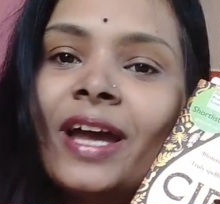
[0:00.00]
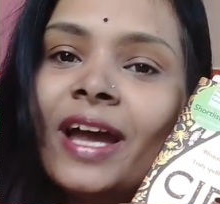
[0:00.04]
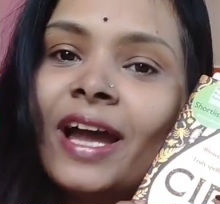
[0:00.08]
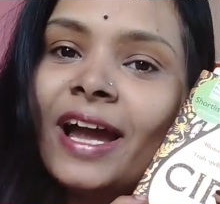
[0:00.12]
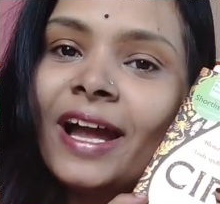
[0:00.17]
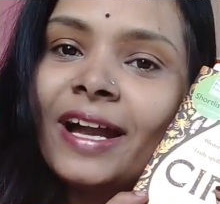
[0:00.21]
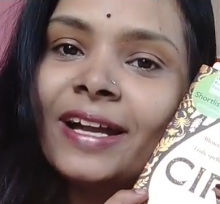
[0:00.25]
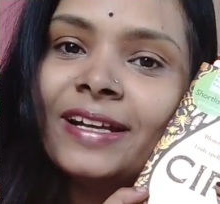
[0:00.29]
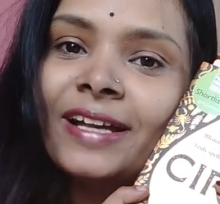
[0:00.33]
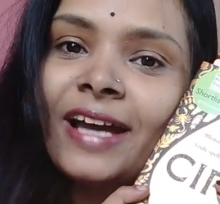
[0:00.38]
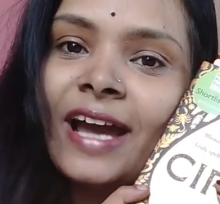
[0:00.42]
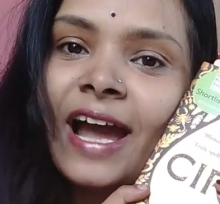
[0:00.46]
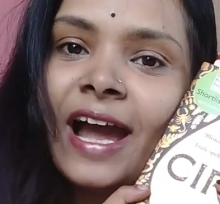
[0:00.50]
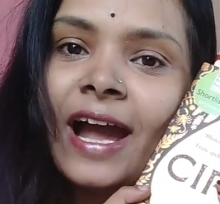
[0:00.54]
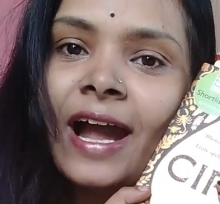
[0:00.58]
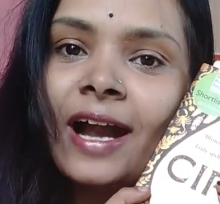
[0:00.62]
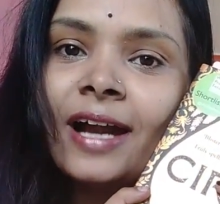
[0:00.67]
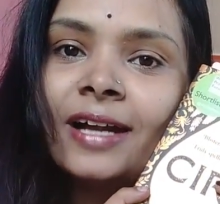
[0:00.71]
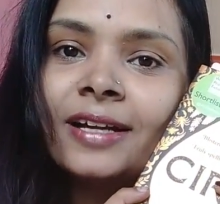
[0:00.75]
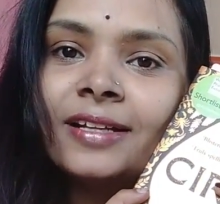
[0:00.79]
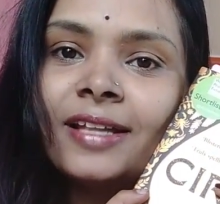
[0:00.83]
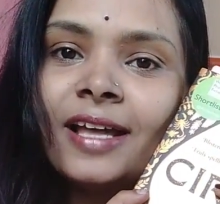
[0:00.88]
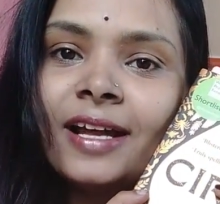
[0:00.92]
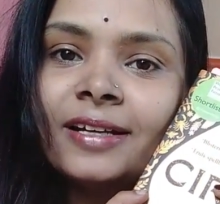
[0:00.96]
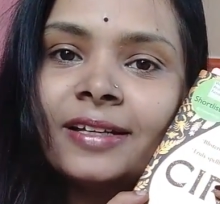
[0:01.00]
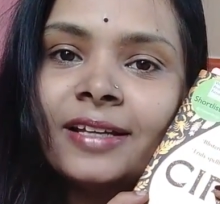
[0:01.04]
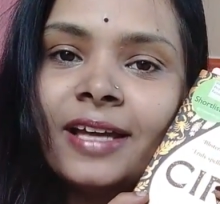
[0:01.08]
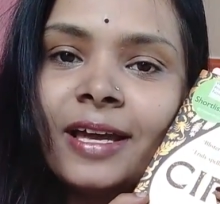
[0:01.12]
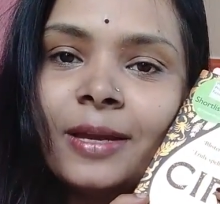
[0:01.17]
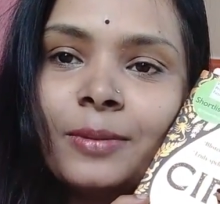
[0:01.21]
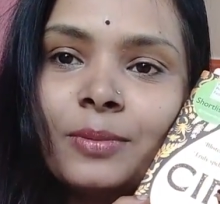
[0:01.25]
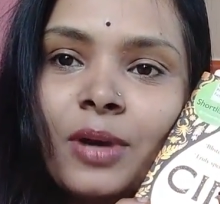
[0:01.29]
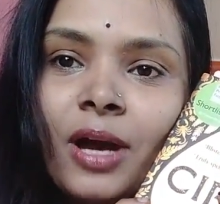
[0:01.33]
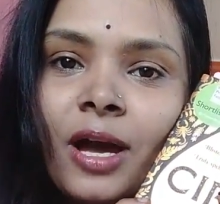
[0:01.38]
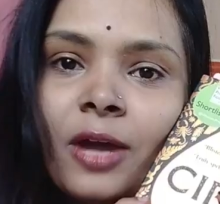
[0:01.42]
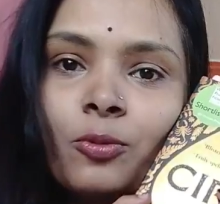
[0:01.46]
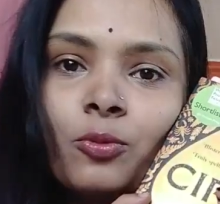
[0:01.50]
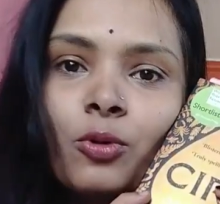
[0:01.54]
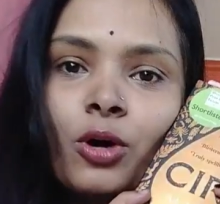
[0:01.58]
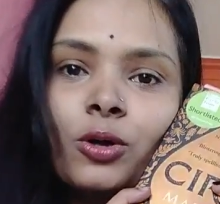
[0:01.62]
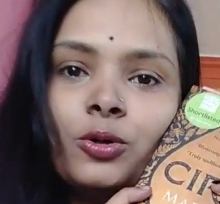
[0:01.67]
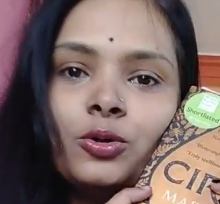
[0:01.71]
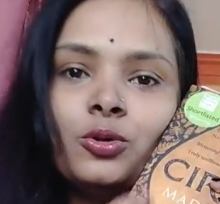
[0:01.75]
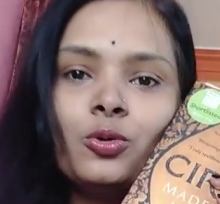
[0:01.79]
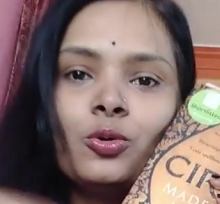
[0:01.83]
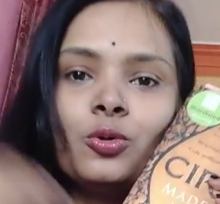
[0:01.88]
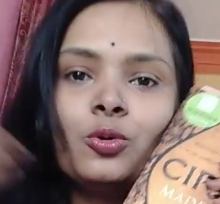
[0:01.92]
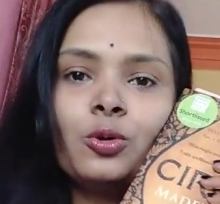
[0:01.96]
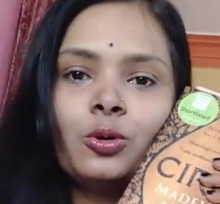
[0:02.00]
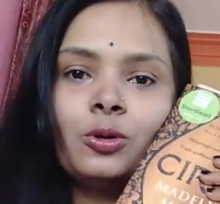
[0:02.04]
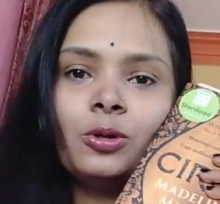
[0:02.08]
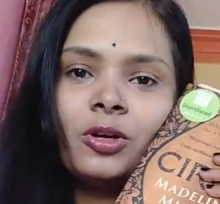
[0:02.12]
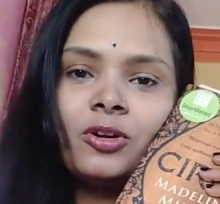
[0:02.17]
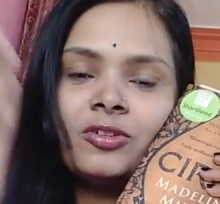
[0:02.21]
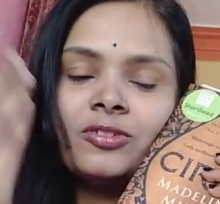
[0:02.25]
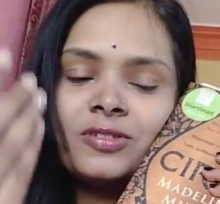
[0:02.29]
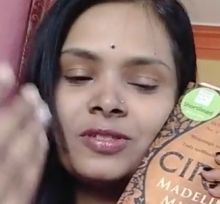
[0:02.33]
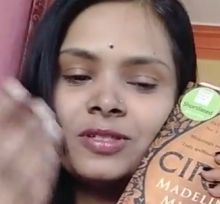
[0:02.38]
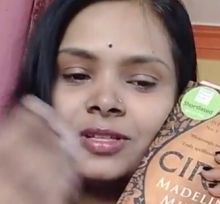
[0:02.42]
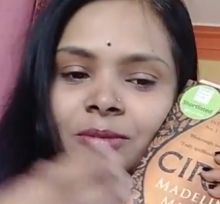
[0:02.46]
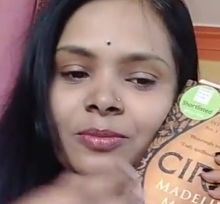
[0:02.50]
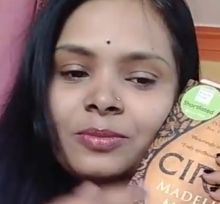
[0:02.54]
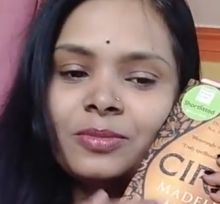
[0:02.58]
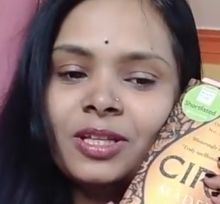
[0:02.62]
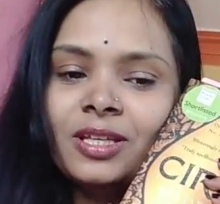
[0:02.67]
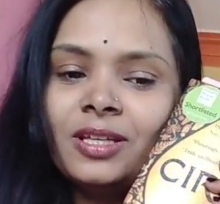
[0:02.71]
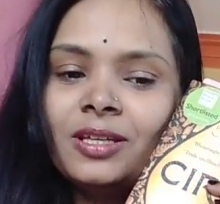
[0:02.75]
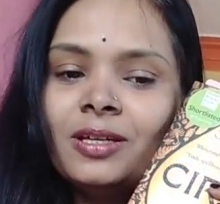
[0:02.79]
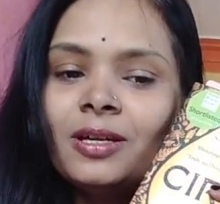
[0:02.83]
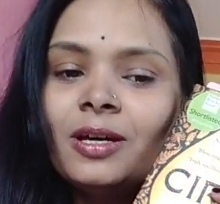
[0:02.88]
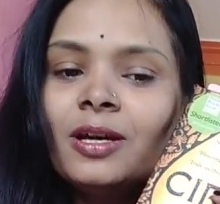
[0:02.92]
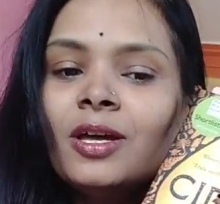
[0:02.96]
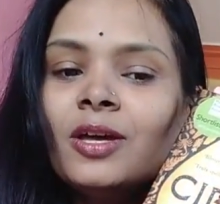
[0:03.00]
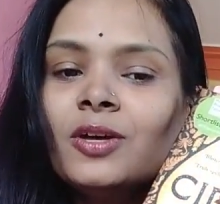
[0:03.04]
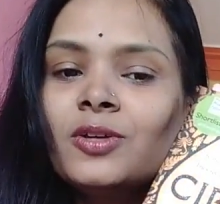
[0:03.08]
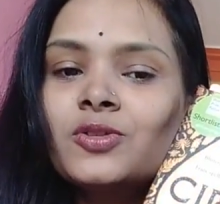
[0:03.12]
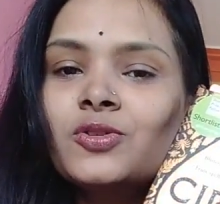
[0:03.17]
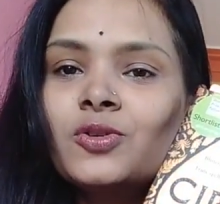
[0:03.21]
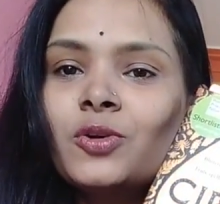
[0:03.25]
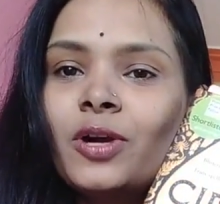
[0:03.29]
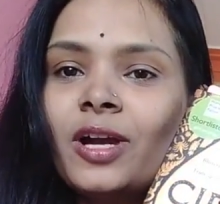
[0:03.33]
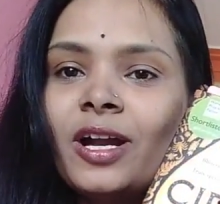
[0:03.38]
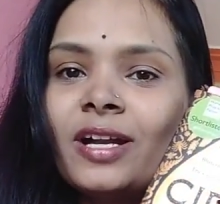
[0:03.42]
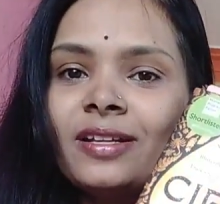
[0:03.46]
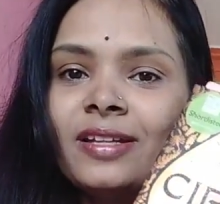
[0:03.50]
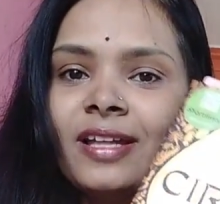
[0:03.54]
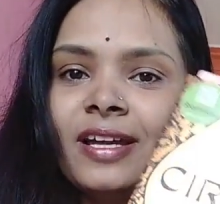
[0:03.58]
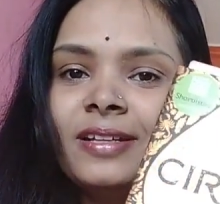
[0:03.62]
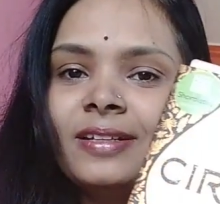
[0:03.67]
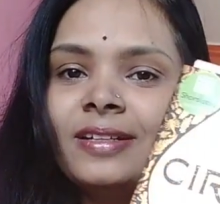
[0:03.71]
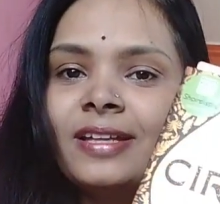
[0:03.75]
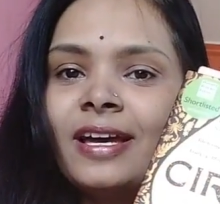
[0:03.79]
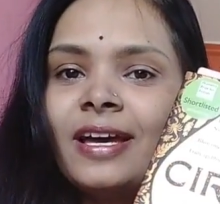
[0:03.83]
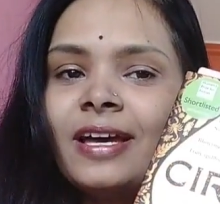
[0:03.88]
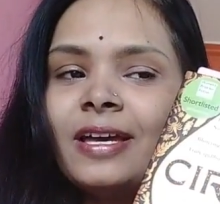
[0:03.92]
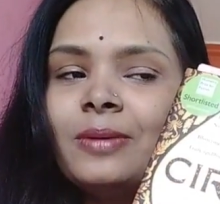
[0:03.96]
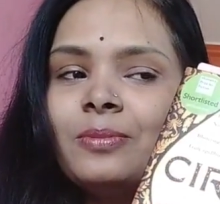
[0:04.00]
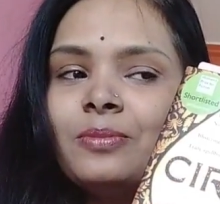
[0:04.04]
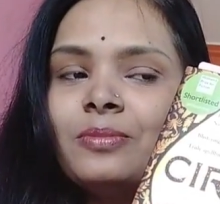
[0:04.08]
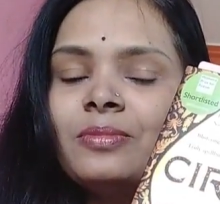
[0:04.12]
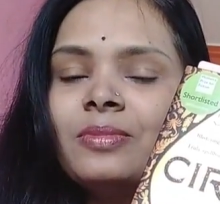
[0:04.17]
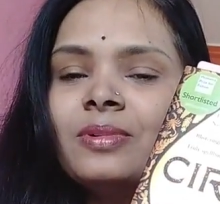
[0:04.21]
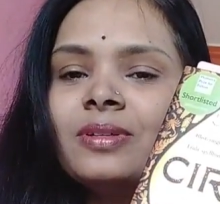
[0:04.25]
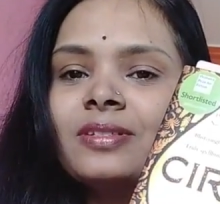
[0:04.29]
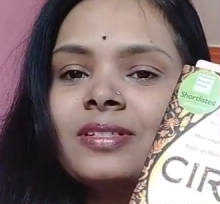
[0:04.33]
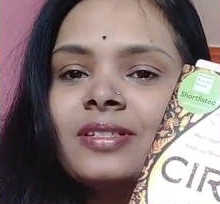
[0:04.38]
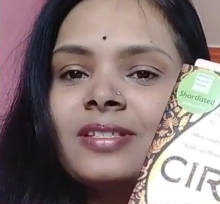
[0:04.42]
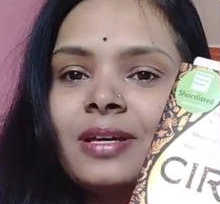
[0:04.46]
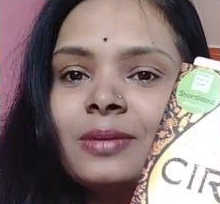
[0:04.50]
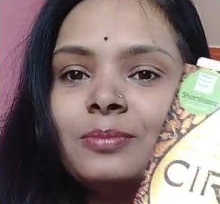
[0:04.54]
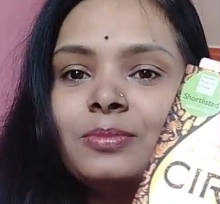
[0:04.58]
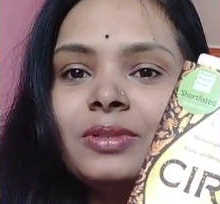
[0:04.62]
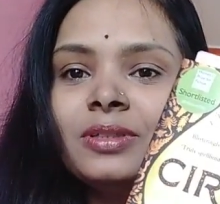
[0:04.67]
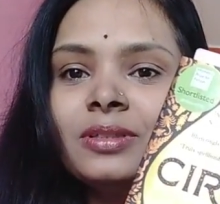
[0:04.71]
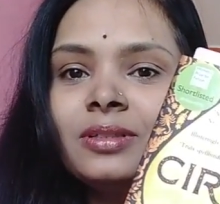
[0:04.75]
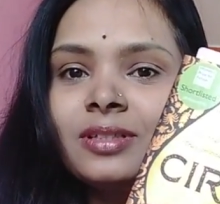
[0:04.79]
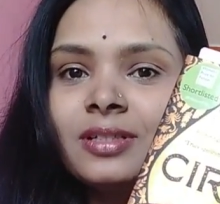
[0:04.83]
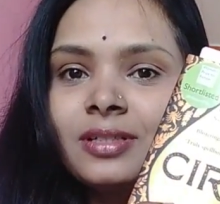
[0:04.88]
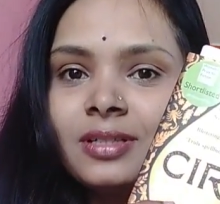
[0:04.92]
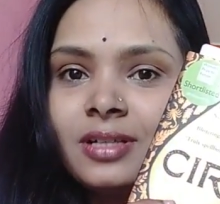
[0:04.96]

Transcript: and at that time I want to hold on something. So at that time some